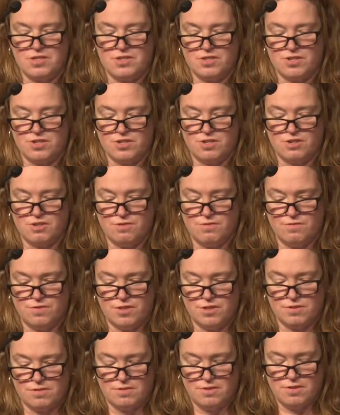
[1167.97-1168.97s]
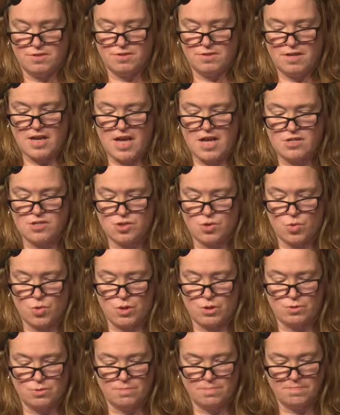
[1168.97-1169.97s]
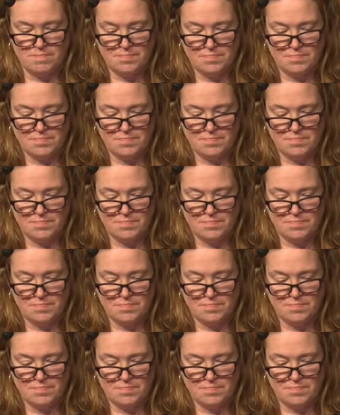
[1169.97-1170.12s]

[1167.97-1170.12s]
served. End quote.